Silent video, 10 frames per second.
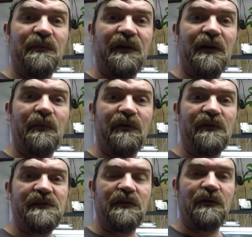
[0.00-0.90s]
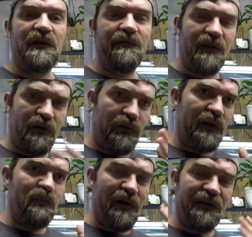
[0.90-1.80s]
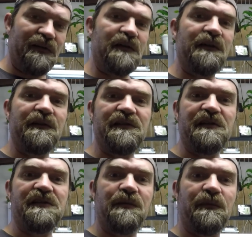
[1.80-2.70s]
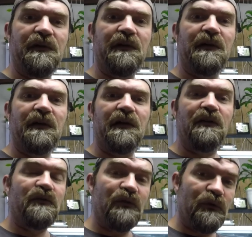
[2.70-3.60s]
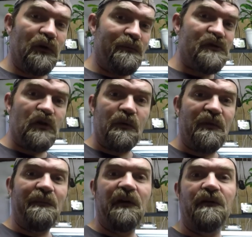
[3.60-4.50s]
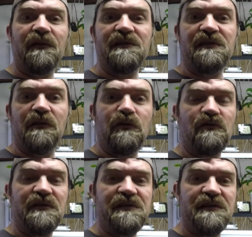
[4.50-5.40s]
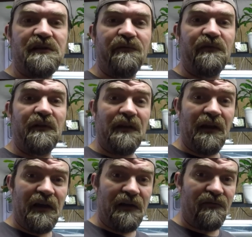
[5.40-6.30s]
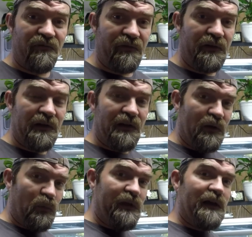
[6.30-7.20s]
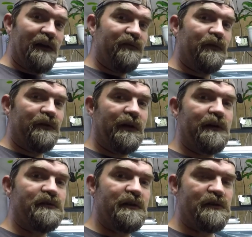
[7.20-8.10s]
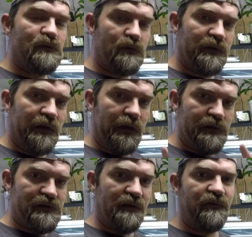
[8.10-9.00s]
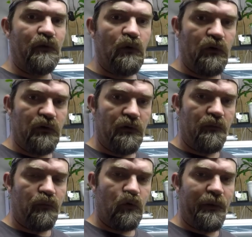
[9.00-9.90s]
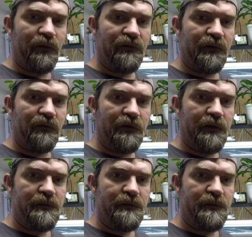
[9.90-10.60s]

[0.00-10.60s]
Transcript: die, because they don't have the correct bacteria in their system to absorb the minerals and the nutrients and stuff that they have, that we have in our tanks, right? So get yourself a good probiotic, okay?